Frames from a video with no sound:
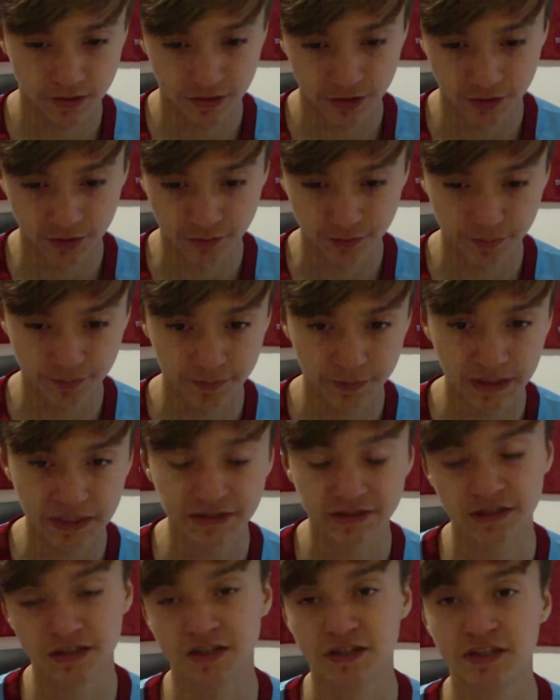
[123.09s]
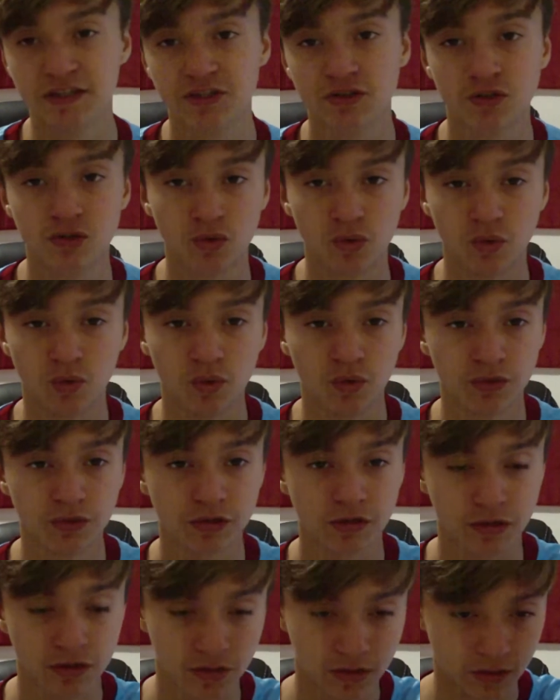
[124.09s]
who basically
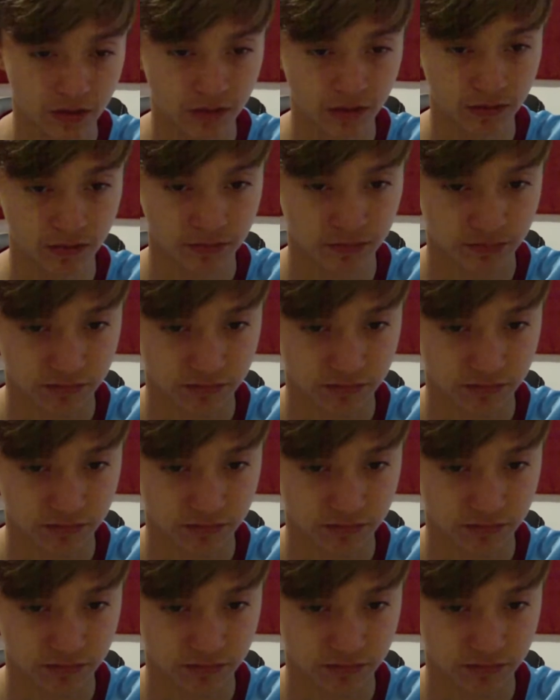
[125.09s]
scored like